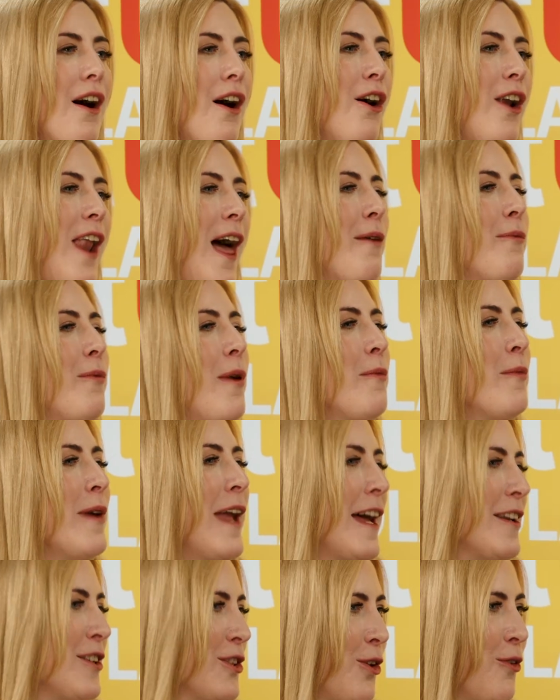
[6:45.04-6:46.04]
Ola, when we
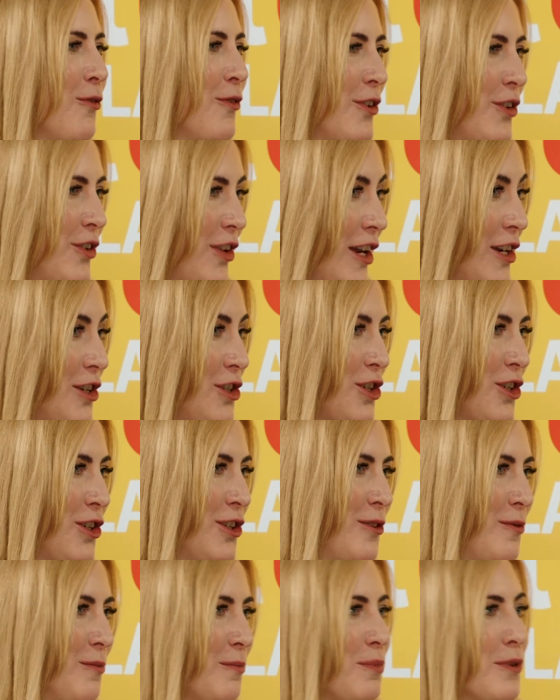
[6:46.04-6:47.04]
had a
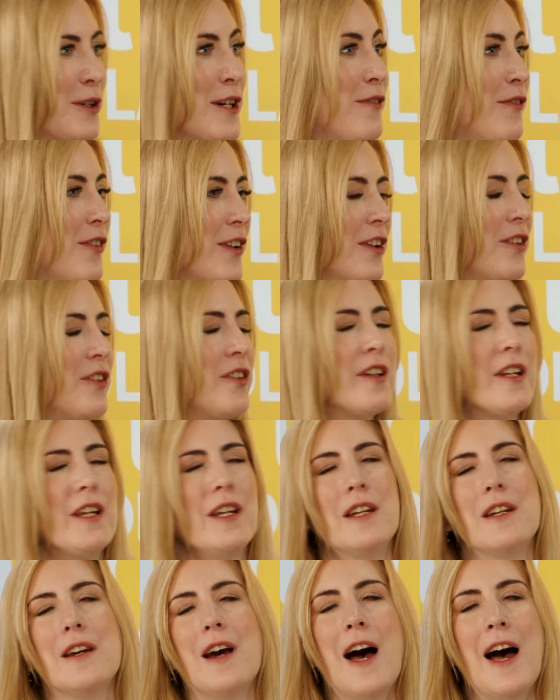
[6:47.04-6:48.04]
conversation
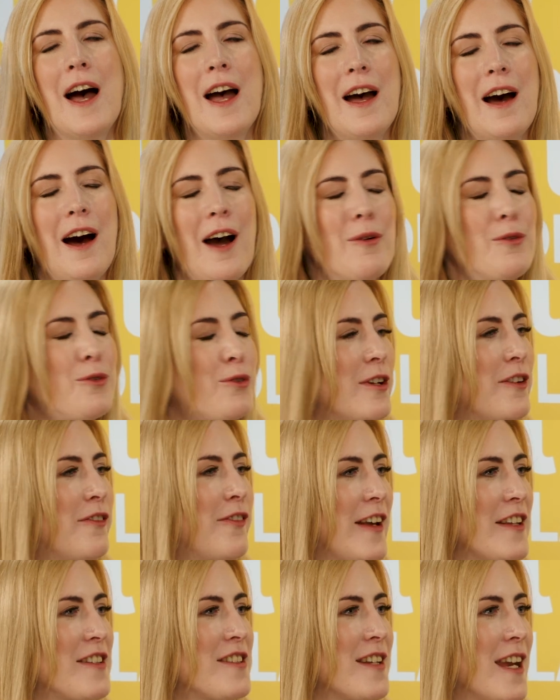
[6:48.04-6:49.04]
previously, I was really
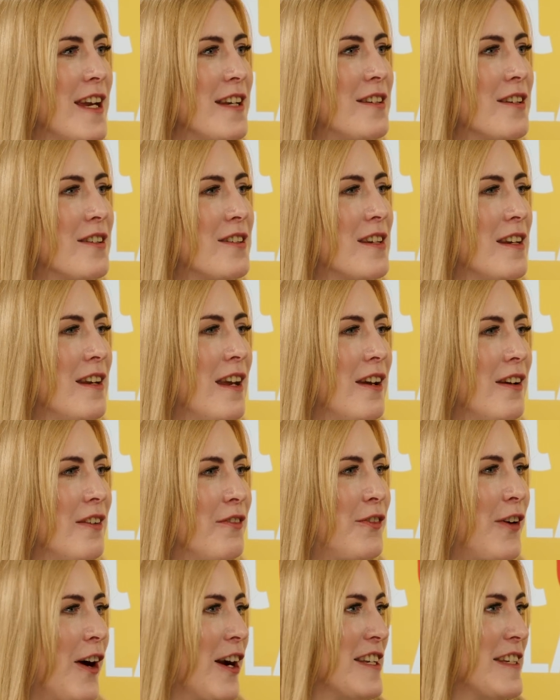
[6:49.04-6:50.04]
fascinated to
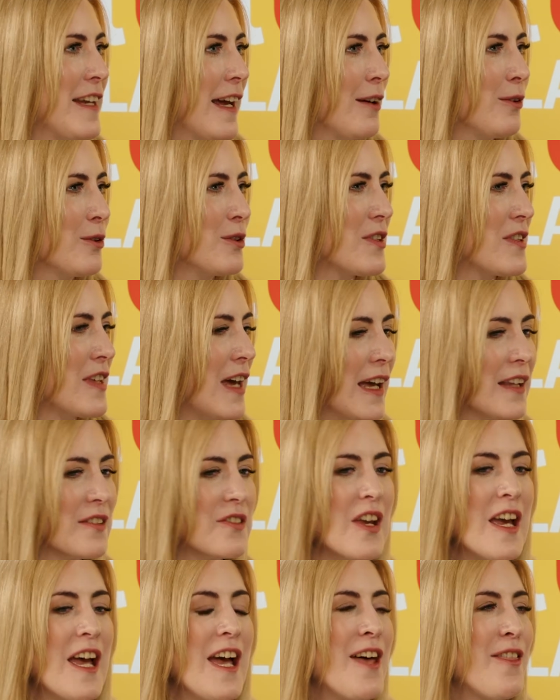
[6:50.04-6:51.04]
find out
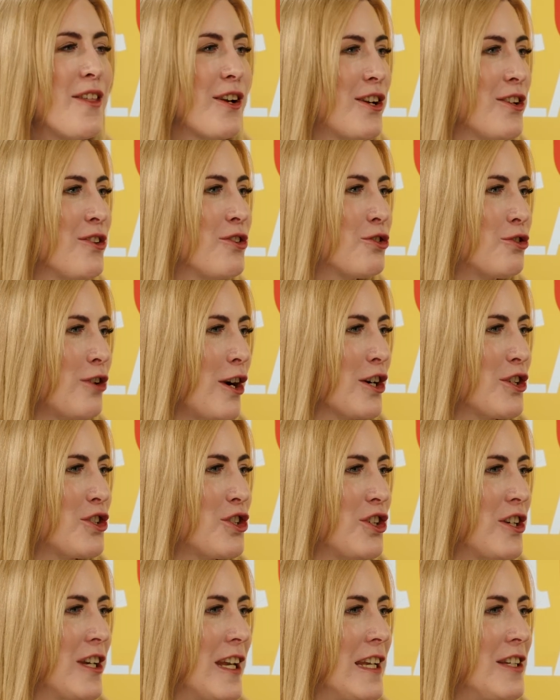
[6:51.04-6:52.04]
that the
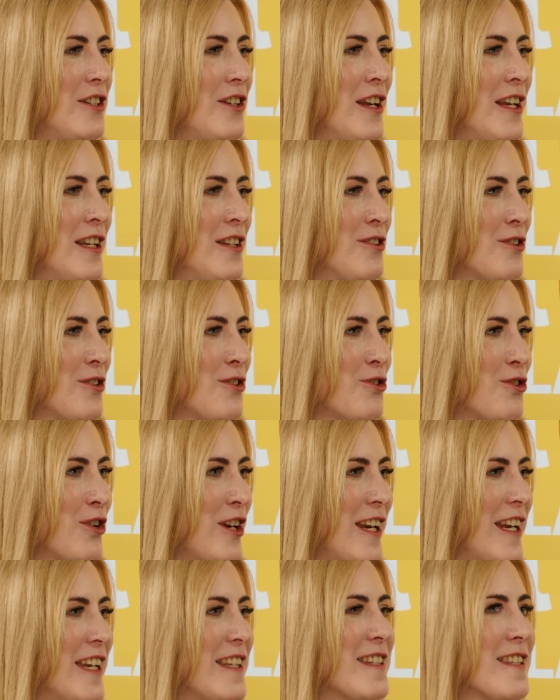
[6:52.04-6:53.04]
construction
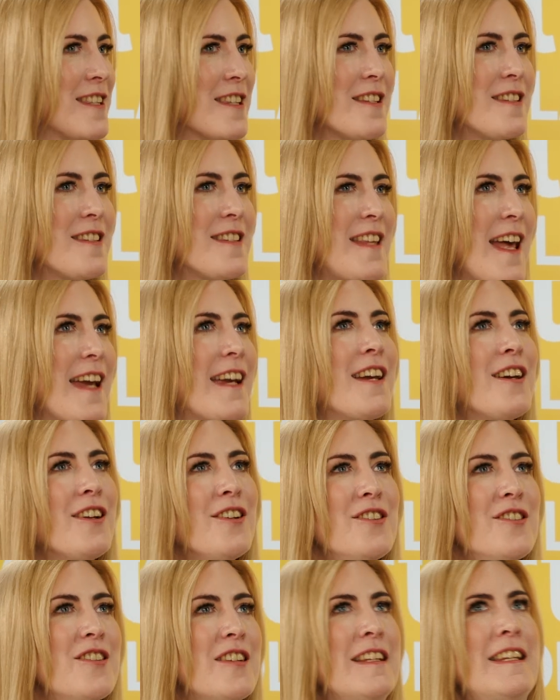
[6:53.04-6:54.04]
industry is the
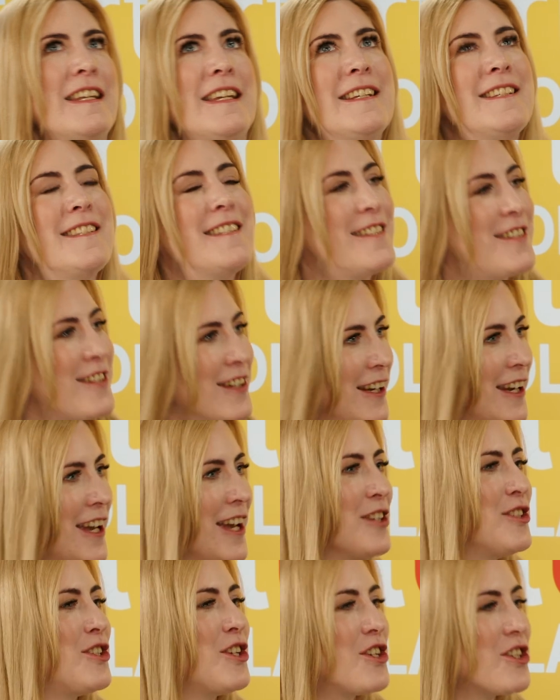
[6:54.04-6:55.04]
second least
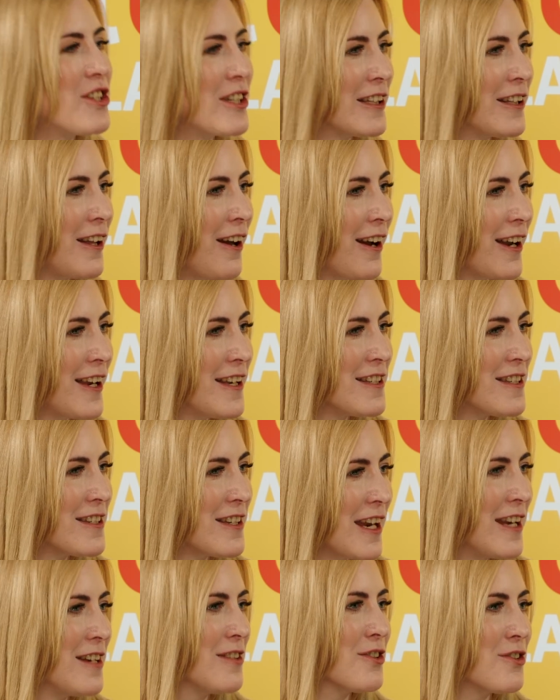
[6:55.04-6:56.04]
digitalized
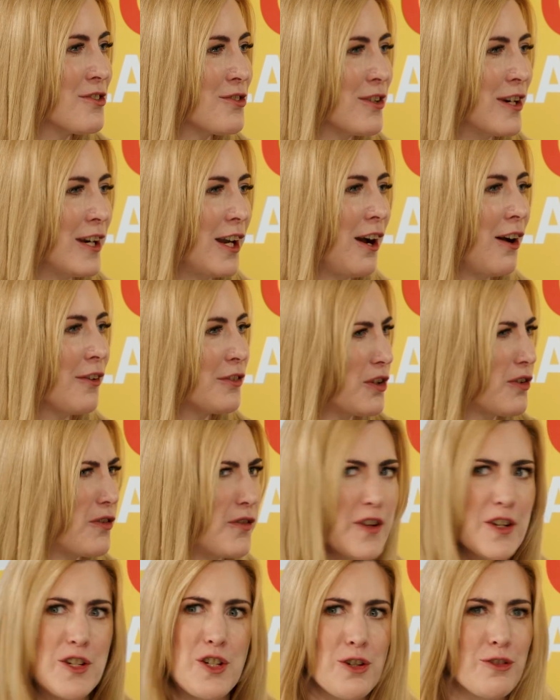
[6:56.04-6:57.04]
industry after
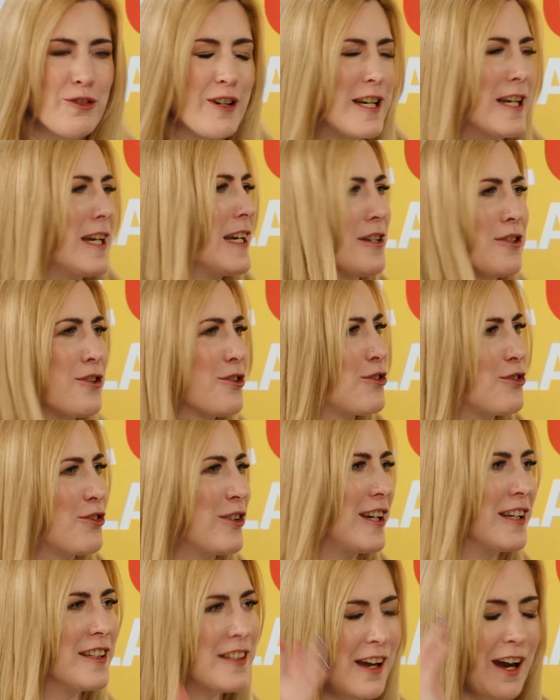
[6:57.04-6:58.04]
fishery
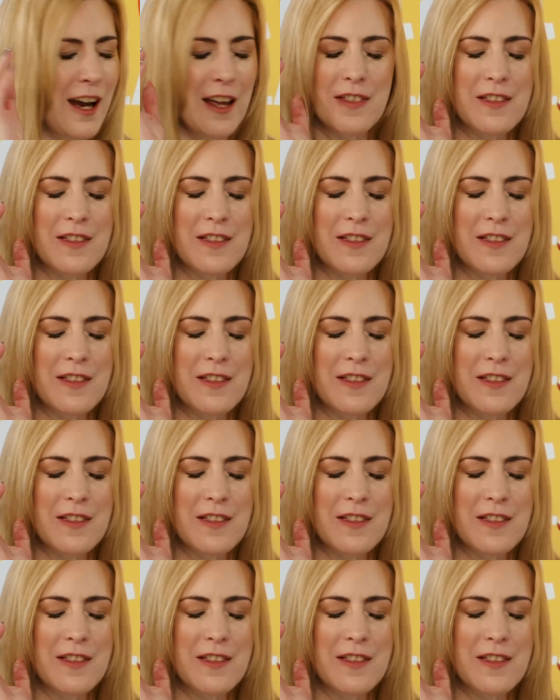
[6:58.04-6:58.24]
industry.